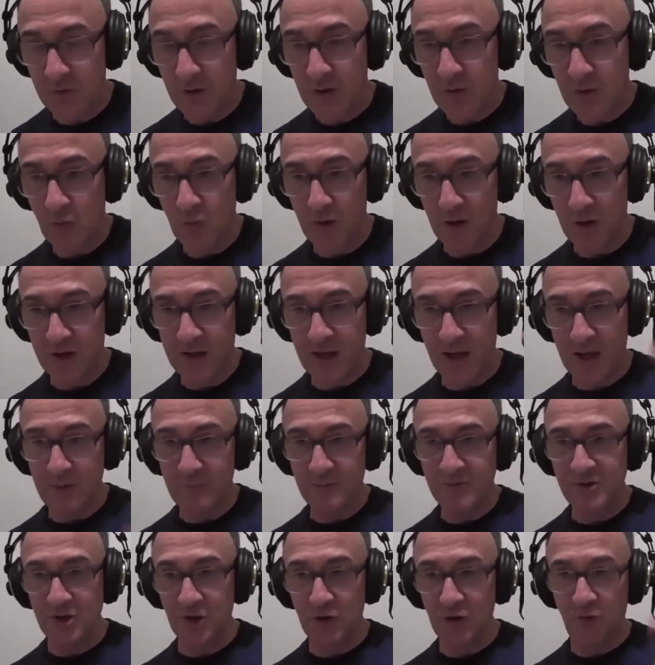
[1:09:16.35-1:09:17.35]
when it came
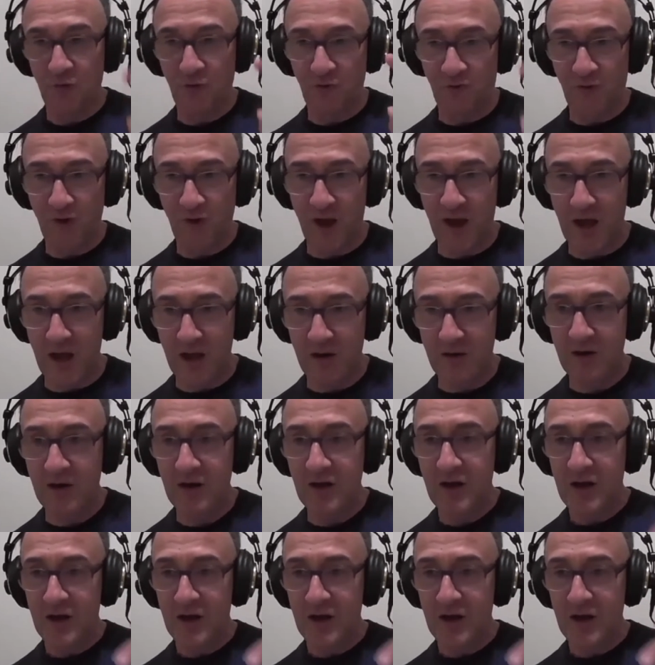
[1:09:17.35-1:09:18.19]
to fair,